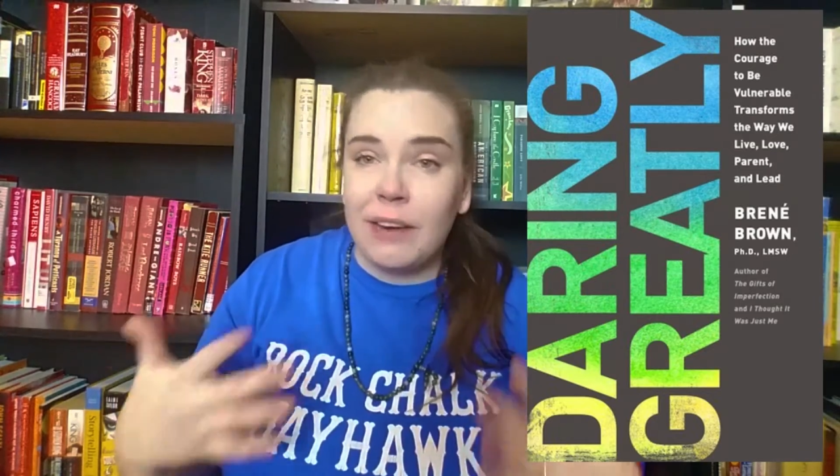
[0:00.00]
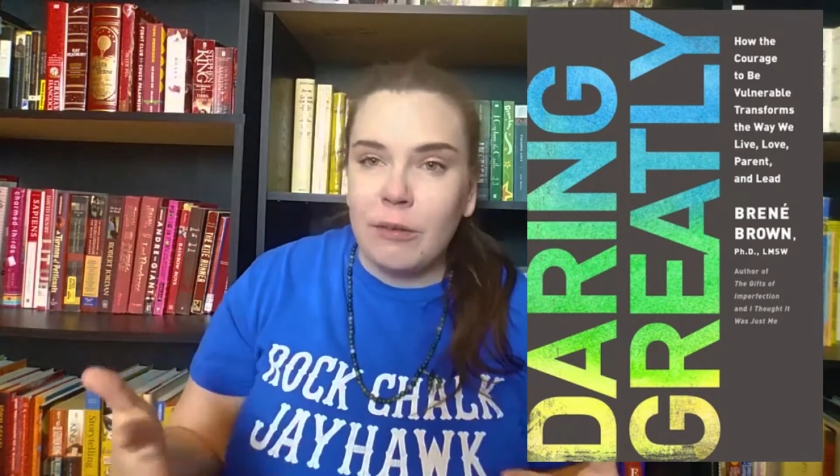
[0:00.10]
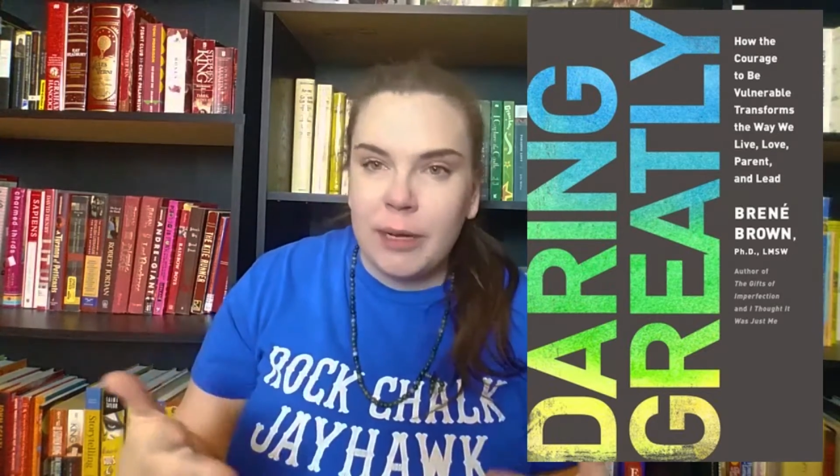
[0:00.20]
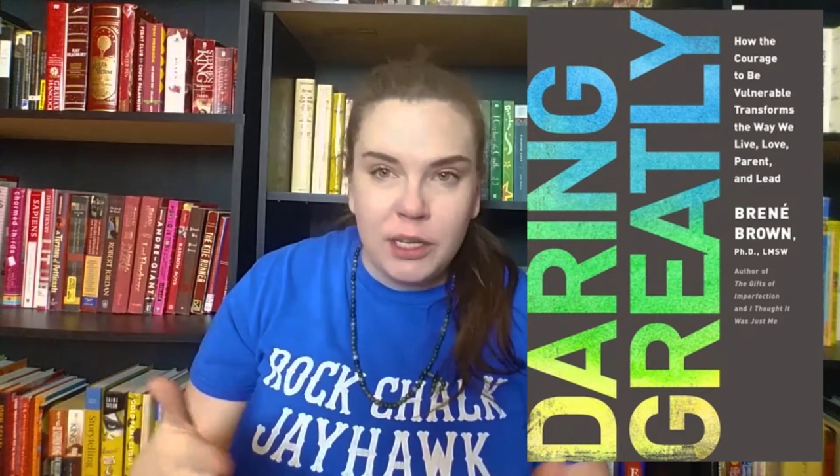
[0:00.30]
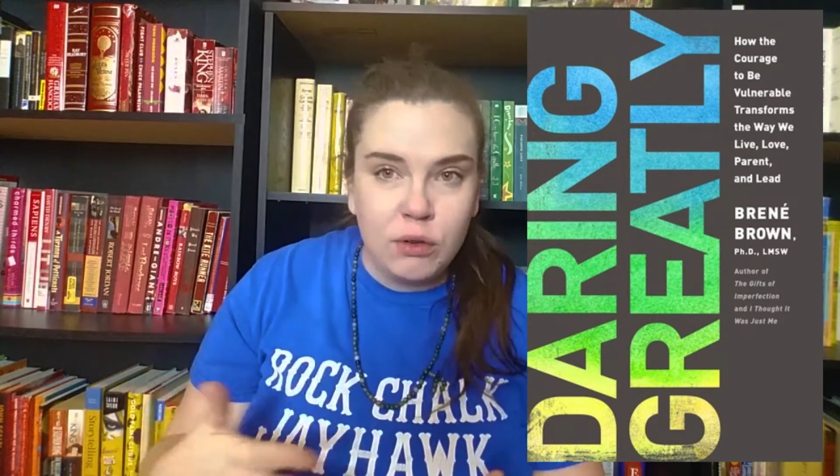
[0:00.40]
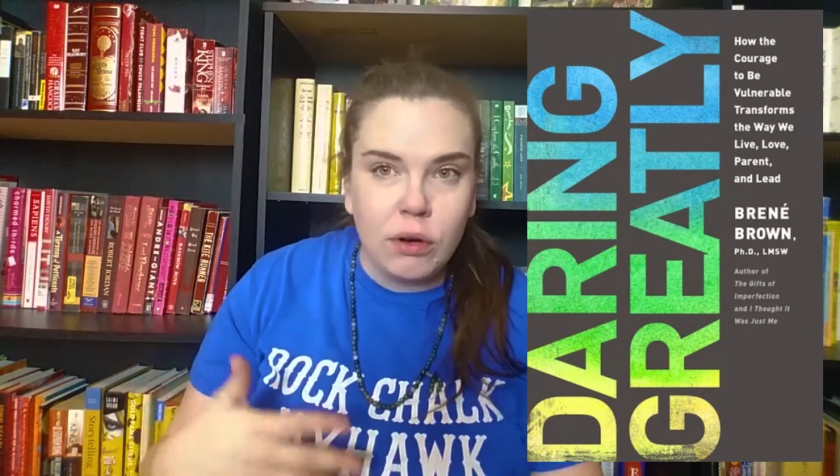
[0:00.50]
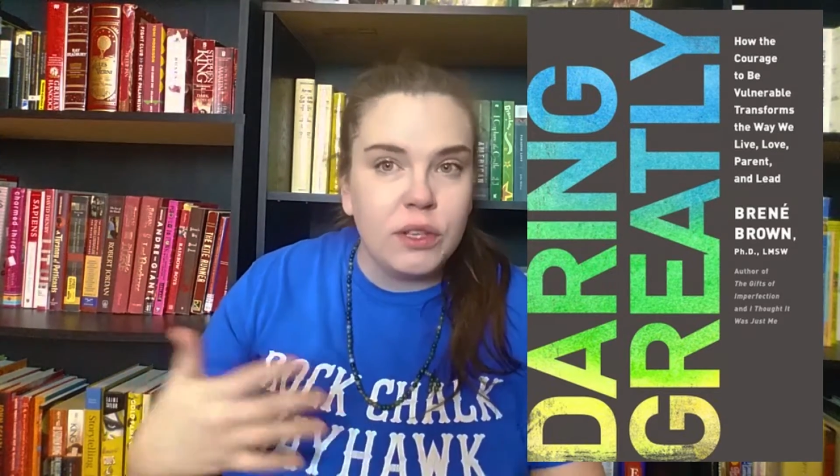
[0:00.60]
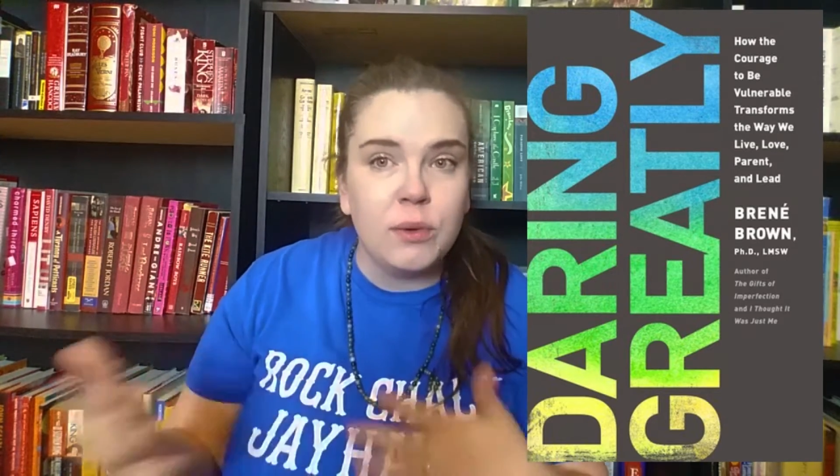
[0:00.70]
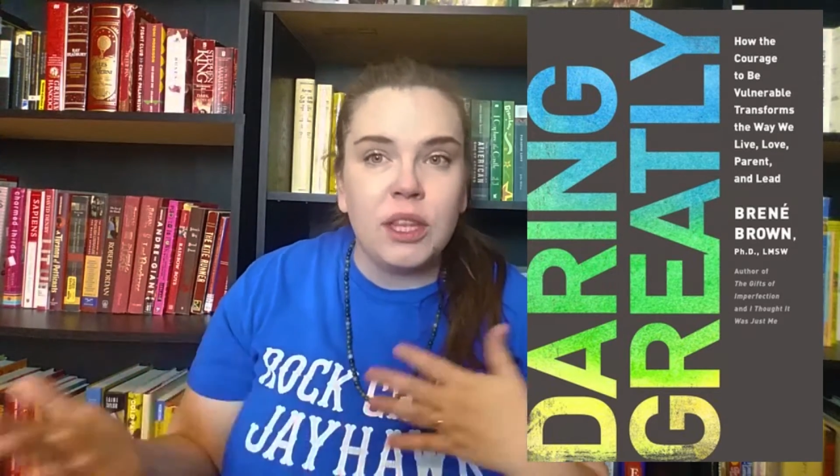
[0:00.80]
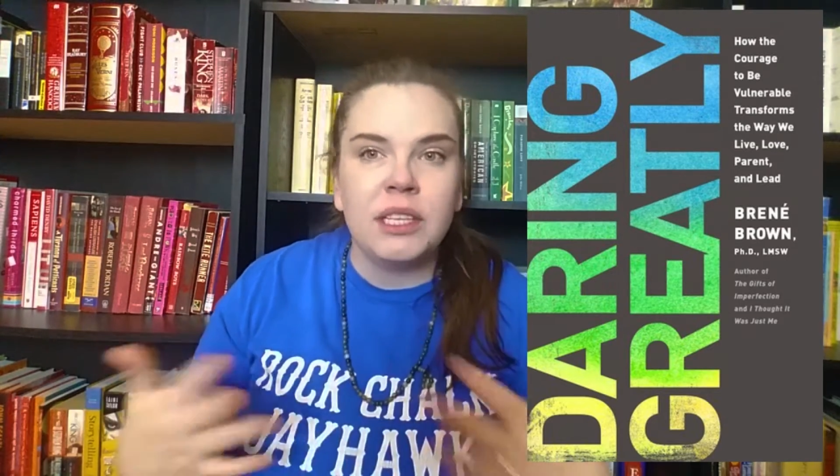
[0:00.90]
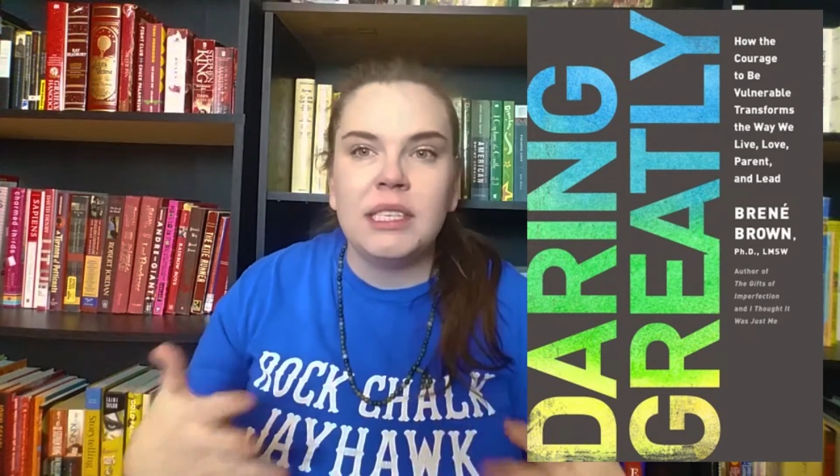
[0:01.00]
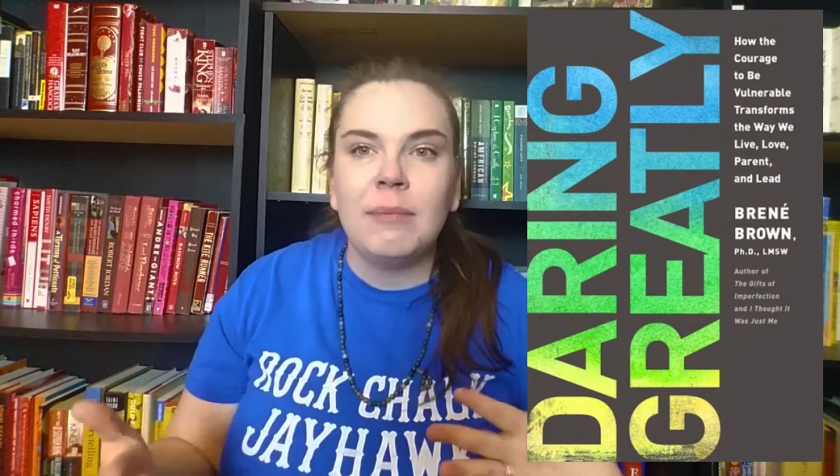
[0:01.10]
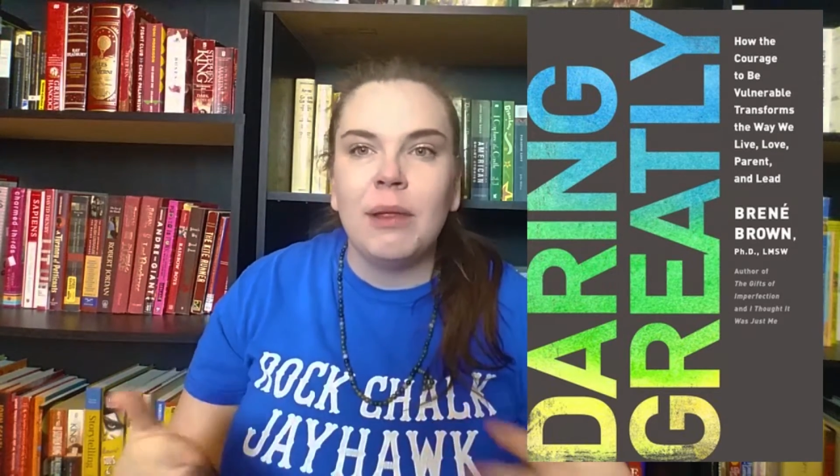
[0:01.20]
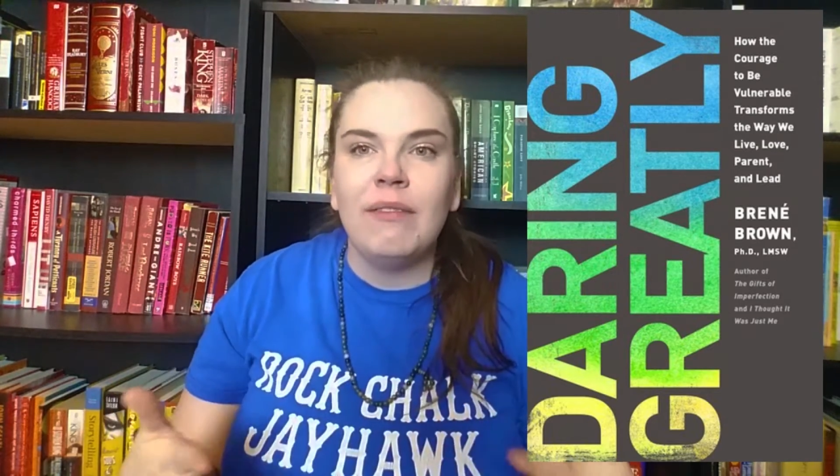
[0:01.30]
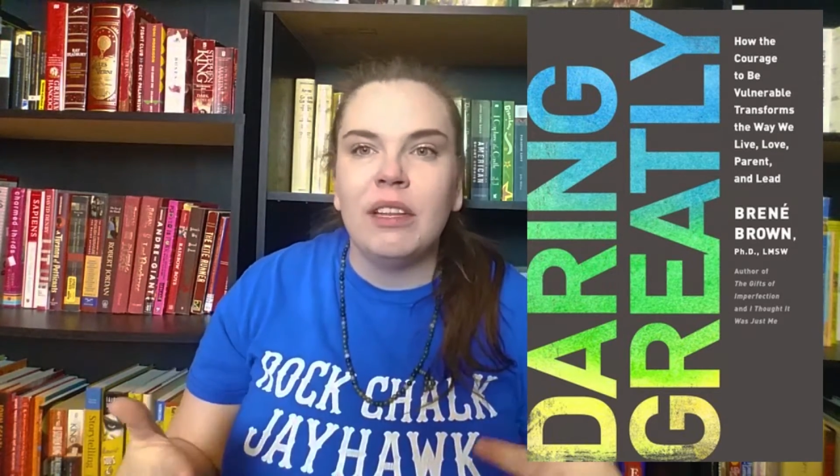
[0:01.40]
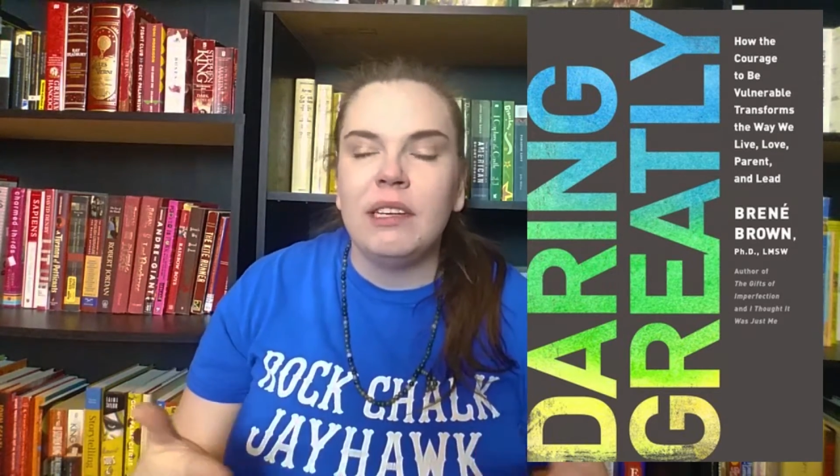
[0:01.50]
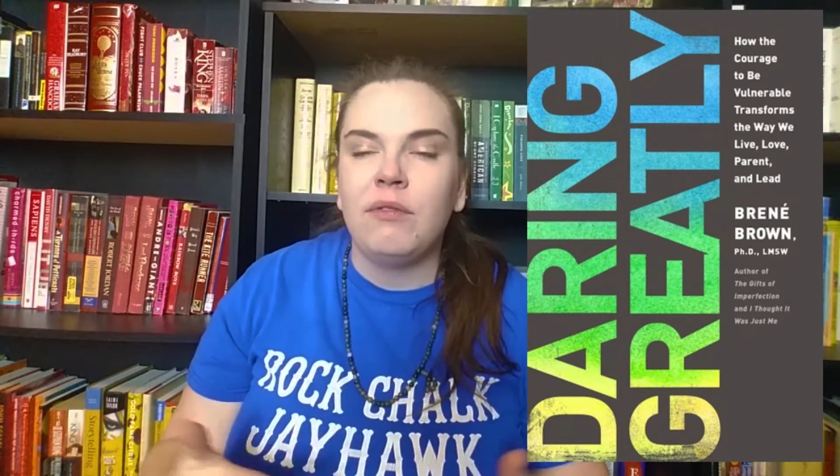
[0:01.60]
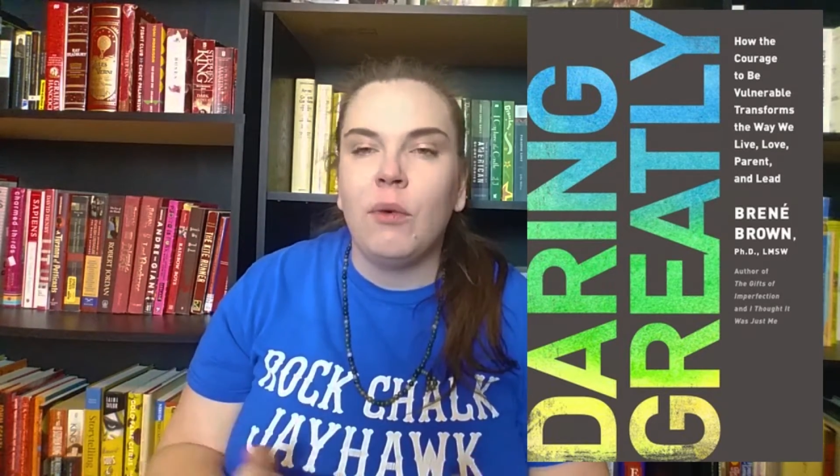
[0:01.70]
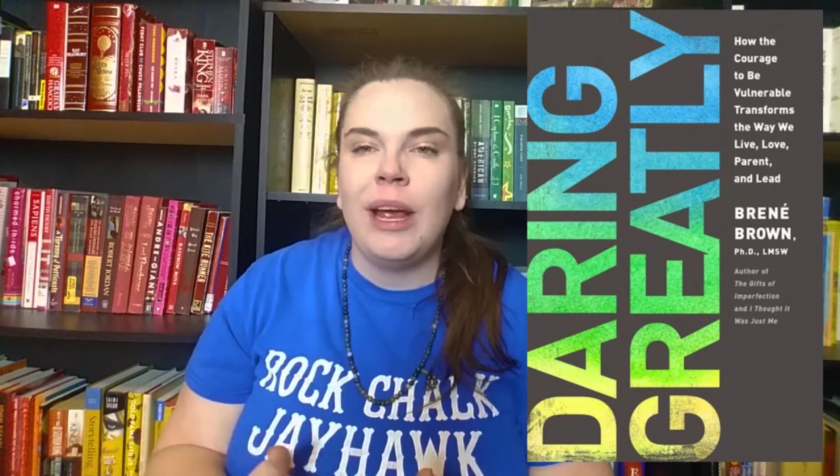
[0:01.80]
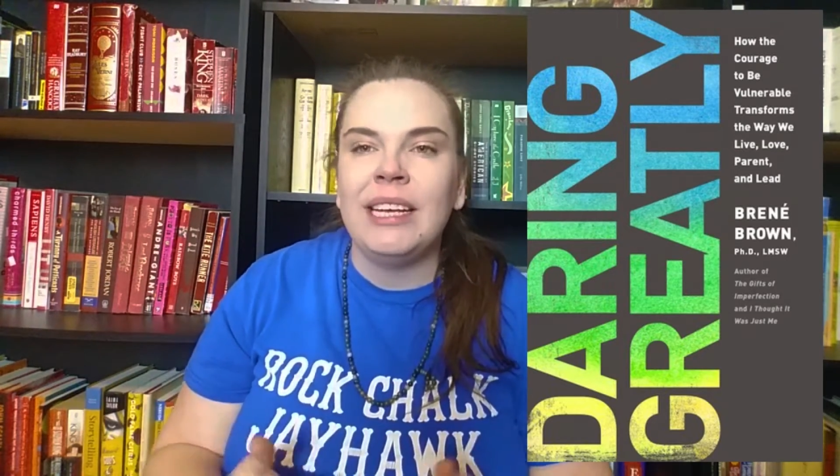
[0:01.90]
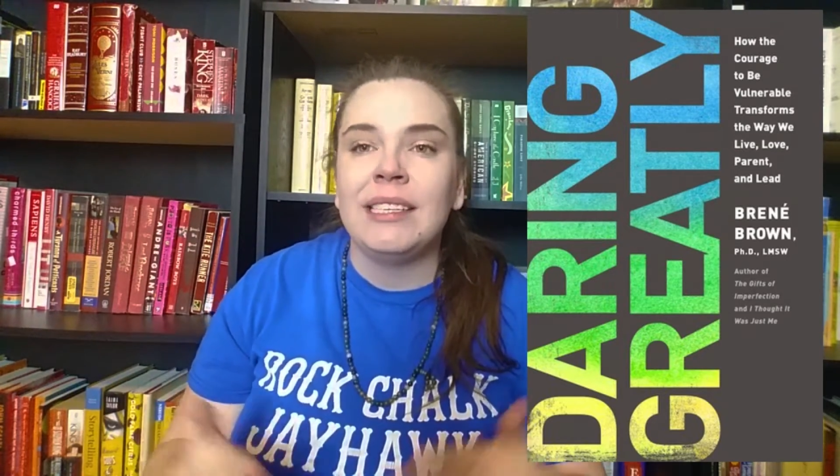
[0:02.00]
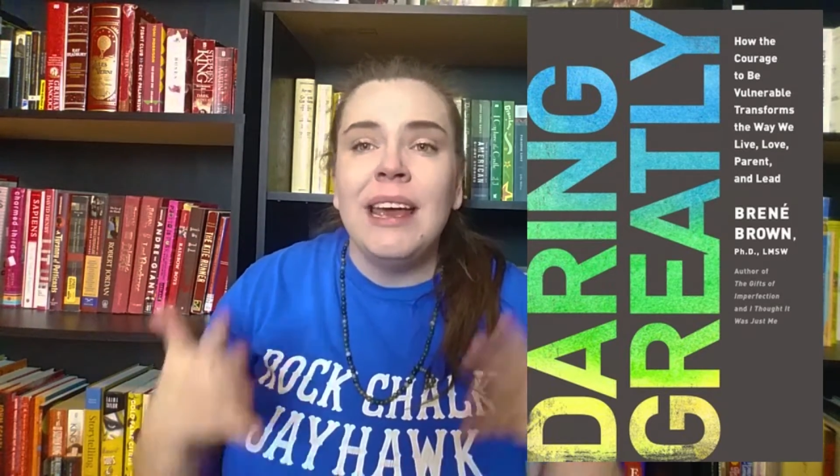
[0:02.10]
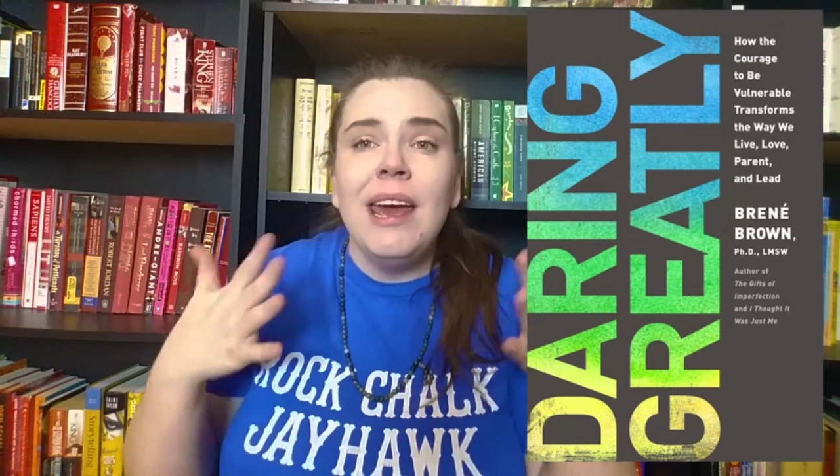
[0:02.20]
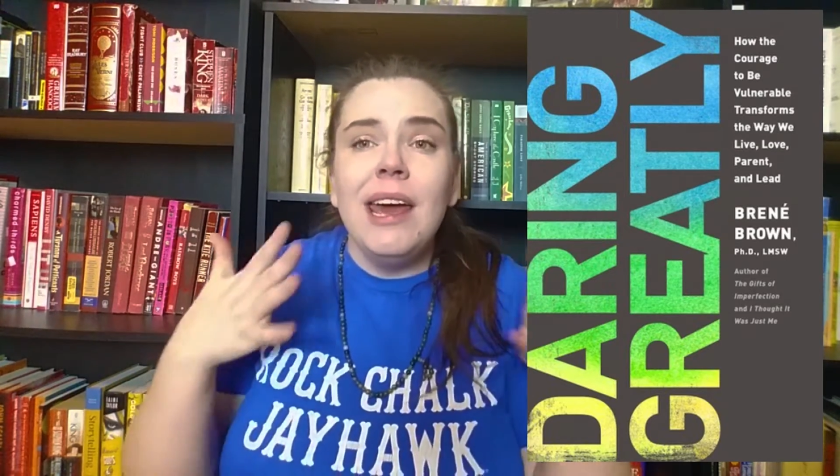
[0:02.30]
everybody struggles with on some level in different ways.